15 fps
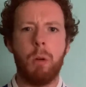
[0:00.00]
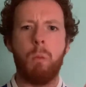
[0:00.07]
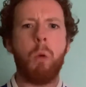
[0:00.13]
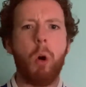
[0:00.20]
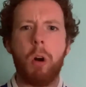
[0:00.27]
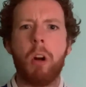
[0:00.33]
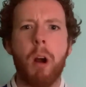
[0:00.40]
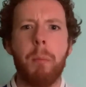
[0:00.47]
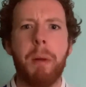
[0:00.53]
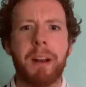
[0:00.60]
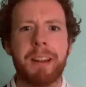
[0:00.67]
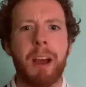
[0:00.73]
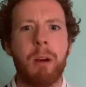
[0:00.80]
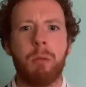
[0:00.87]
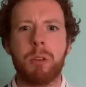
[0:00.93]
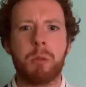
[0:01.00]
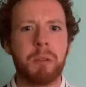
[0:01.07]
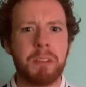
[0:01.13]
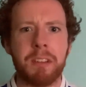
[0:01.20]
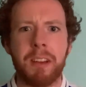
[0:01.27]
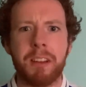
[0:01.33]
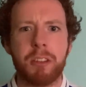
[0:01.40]
But what a comeback that was,
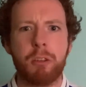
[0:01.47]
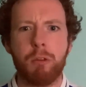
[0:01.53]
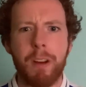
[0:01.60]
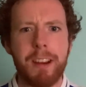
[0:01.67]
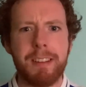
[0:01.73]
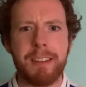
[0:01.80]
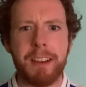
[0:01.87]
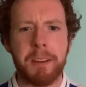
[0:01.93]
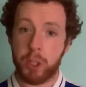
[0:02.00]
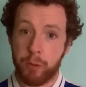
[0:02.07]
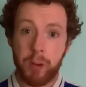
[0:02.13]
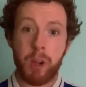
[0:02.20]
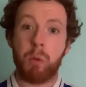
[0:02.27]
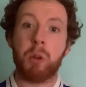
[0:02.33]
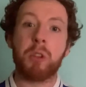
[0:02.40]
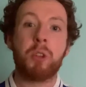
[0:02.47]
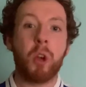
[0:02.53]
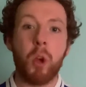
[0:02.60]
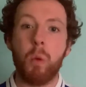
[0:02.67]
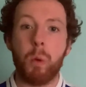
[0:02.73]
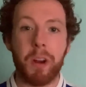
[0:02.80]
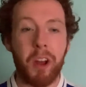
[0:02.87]
wasn't it? It's crazy. So I've already won
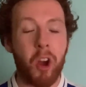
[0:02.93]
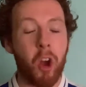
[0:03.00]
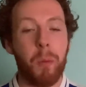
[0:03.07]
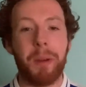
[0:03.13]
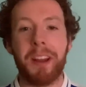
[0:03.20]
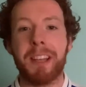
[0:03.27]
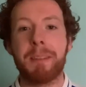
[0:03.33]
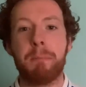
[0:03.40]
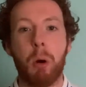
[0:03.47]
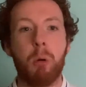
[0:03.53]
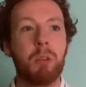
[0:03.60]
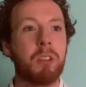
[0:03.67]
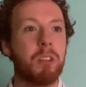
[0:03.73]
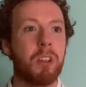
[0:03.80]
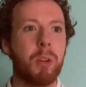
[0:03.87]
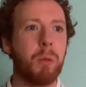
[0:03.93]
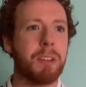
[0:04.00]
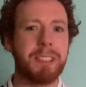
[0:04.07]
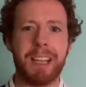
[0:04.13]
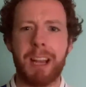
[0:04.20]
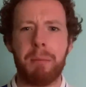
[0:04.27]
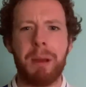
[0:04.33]
2-1 at home against Bolton, who were
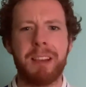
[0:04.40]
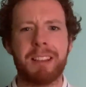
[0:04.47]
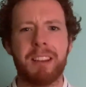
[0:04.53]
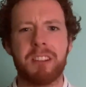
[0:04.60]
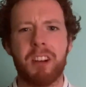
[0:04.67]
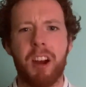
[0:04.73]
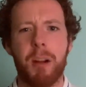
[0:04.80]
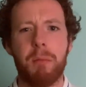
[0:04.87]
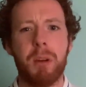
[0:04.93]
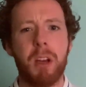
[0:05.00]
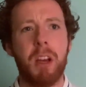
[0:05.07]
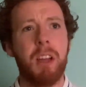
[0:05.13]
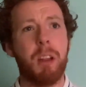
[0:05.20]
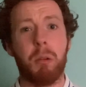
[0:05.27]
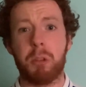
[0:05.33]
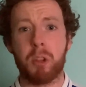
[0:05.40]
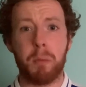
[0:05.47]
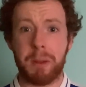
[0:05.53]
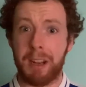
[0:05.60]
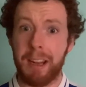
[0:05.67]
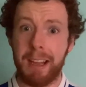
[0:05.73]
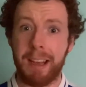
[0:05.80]
second place at the time. They were top of
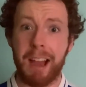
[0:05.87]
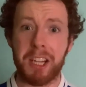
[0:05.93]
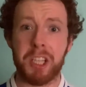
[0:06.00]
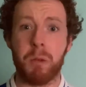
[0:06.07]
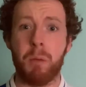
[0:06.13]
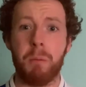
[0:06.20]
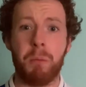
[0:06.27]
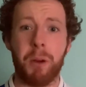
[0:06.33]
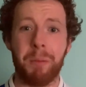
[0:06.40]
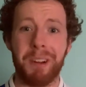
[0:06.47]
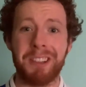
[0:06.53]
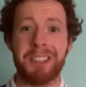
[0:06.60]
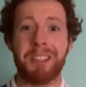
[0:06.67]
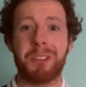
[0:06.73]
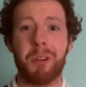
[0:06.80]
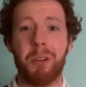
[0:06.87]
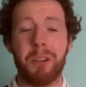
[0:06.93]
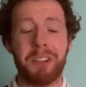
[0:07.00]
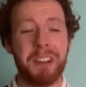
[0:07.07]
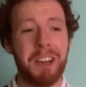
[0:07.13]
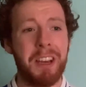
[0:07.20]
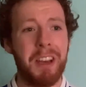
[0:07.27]
the league, actually, at one point when I actually
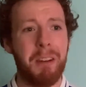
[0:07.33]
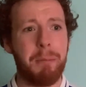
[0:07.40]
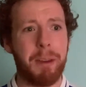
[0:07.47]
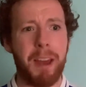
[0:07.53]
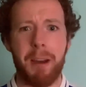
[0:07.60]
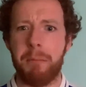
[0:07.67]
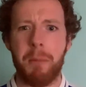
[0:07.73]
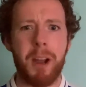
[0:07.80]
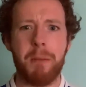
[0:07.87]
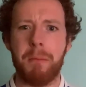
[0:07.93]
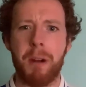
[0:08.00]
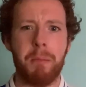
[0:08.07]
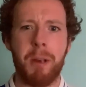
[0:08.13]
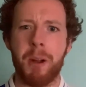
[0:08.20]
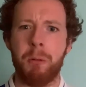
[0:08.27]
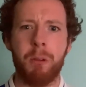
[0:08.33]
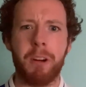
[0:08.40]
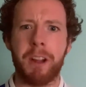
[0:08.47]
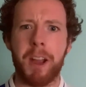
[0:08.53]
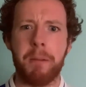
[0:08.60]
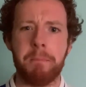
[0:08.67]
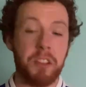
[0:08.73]
scored. But yeah, my, what a
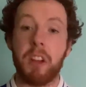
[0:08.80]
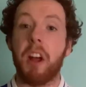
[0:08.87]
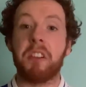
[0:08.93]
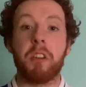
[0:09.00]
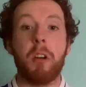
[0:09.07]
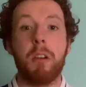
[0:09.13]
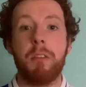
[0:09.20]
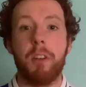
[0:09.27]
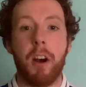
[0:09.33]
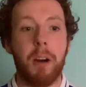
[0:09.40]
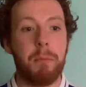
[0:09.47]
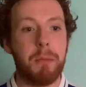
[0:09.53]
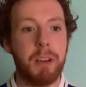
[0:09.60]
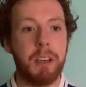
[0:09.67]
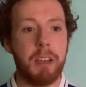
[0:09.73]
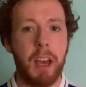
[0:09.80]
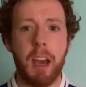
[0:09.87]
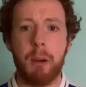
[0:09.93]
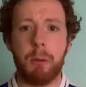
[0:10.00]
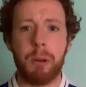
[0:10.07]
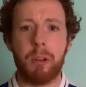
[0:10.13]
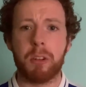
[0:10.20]
game. Start us off, we
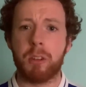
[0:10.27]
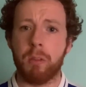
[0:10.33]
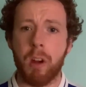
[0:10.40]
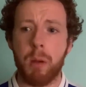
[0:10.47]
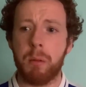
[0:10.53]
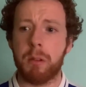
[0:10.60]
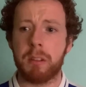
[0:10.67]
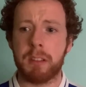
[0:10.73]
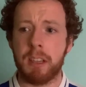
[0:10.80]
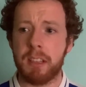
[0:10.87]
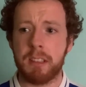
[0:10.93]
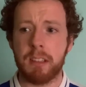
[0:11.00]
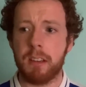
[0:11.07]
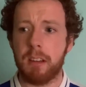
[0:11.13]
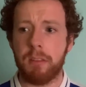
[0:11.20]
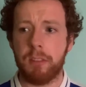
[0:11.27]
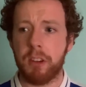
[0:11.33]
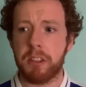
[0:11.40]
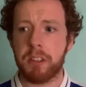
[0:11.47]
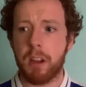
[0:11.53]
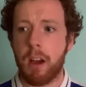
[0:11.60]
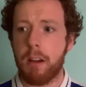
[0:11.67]
looked alright, we looked decent in the
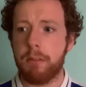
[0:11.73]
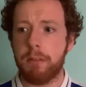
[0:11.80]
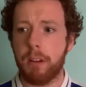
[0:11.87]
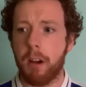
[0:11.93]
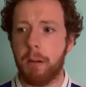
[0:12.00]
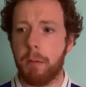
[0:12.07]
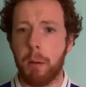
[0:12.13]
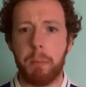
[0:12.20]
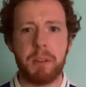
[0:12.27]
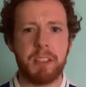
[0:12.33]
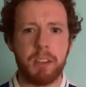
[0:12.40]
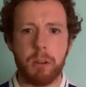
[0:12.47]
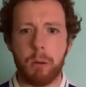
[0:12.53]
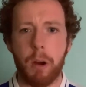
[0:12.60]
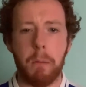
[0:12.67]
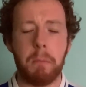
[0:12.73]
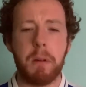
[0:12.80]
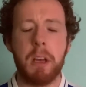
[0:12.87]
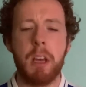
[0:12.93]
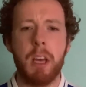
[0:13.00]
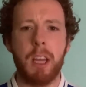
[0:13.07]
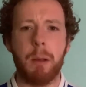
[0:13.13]
first half, up until
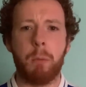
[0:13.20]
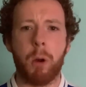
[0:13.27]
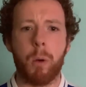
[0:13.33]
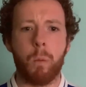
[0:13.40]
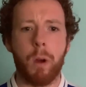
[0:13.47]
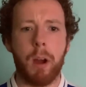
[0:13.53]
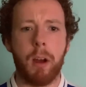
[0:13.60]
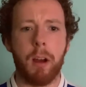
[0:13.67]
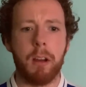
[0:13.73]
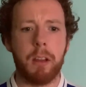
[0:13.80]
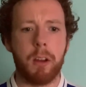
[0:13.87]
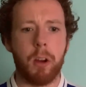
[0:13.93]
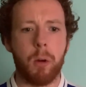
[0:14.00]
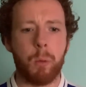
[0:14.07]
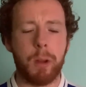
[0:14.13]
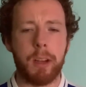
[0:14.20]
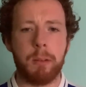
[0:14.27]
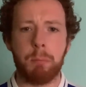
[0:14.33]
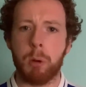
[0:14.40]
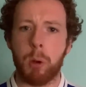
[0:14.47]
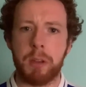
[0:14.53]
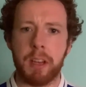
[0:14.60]
the point where, you know, we
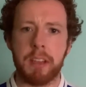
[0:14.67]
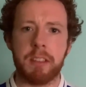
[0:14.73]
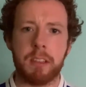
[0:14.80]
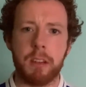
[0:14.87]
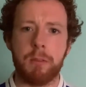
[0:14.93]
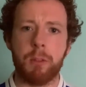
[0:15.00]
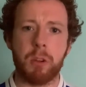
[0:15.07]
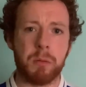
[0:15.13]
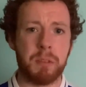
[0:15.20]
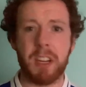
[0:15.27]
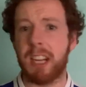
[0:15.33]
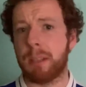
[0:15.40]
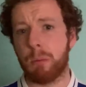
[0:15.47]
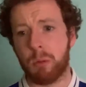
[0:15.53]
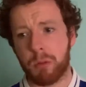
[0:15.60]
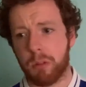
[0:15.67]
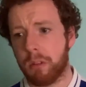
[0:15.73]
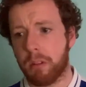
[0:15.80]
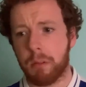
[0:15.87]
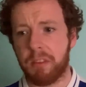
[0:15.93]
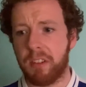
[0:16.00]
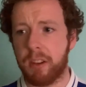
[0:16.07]
protested, threw some tennis balls on the
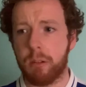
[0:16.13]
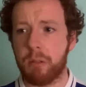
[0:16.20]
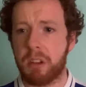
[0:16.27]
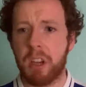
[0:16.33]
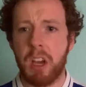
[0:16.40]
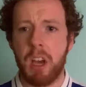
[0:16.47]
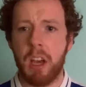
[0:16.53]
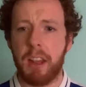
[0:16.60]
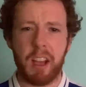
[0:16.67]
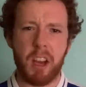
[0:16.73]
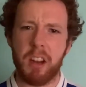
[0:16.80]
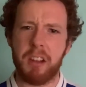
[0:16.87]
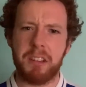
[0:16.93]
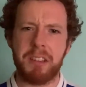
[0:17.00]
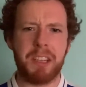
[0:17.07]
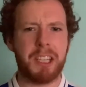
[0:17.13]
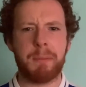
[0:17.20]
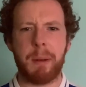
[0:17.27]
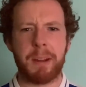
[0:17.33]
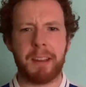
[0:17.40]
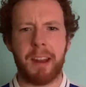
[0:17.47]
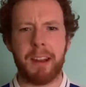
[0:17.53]
field. I kind of didn't
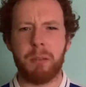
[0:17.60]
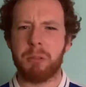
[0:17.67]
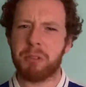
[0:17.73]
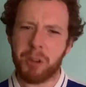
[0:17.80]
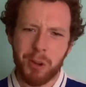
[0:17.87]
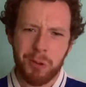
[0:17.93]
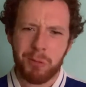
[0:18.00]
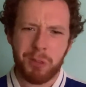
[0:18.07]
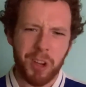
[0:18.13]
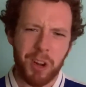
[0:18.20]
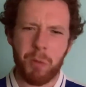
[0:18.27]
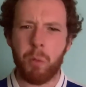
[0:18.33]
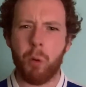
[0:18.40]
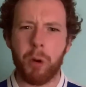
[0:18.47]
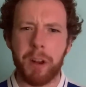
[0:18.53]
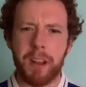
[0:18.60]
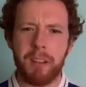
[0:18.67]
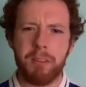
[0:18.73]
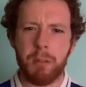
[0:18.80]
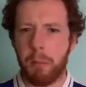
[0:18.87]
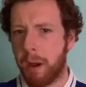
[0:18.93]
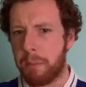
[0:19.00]
expect that. There was no kind of warning
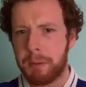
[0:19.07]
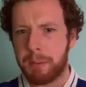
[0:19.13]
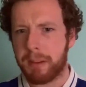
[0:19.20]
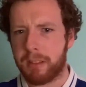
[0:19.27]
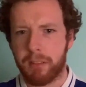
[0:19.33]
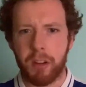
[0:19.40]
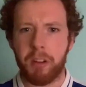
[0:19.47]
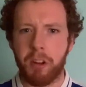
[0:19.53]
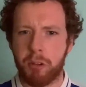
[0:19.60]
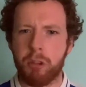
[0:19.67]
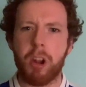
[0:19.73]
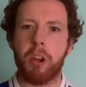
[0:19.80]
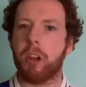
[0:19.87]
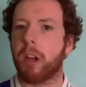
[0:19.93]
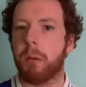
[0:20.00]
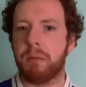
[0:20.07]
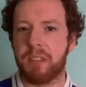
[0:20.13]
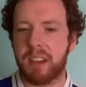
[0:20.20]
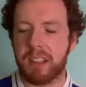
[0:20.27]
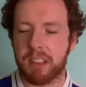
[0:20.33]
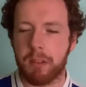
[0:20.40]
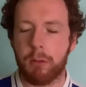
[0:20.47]
from my perspective. I tried to look at
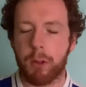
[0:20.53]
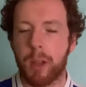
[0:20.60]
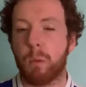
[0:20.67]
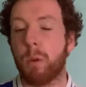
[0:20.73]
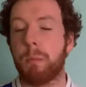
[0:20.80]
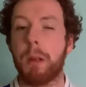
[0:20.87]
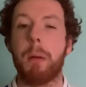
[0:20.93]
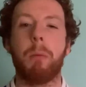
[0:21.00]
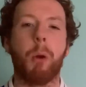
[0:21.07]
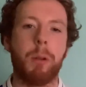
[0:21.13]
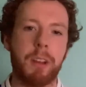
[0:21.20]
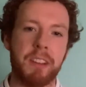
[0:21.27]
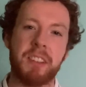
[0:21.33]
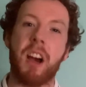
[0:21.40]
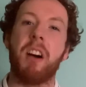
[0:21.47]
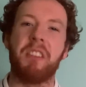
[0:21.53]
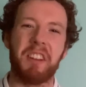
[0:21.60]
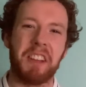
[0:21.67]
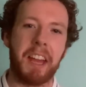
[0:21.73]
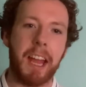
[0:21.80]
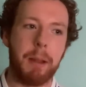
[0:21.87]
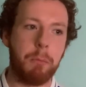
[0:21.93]
things. I thought there would be a protest after the
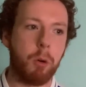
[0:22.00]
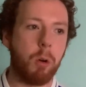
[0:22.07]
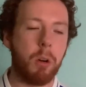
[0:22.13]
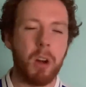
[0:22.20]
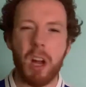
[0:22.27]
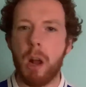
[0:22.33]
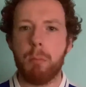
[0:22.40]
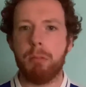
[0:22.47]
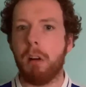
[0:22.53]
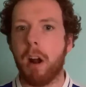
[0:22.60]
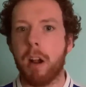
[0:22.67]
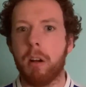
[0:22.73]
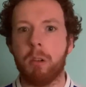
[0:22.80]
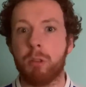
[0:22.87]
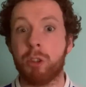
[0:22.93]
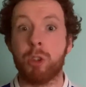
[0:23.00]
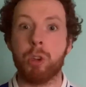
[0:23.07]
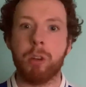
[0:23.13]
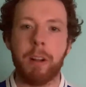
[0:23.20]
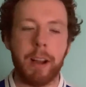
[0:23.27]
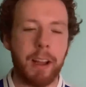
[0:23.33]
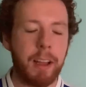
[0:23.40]
game or prior or
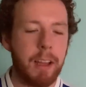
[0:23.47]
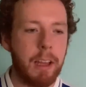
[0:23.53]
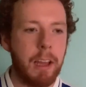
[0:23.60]
during,